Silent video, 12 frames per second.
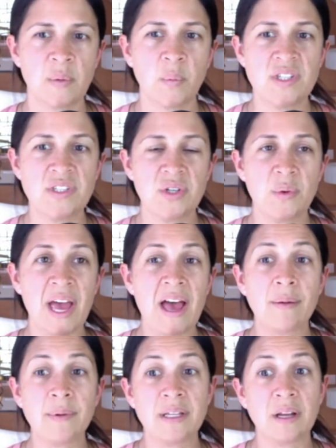And we do
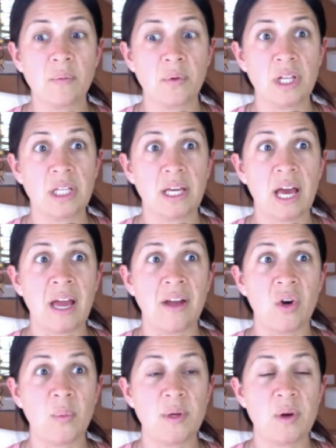have, I mean, really,
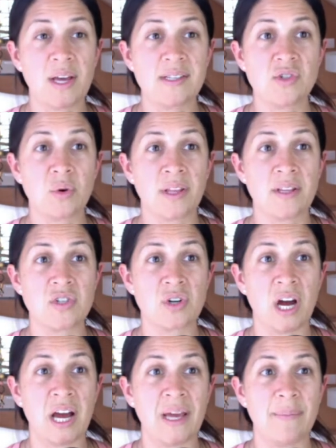I hope you guys join the
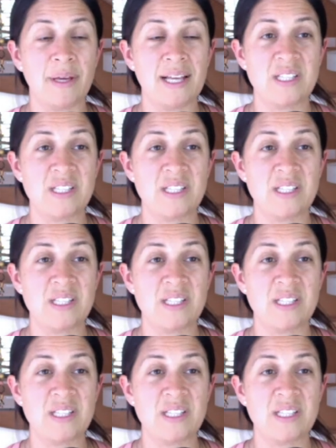tribe.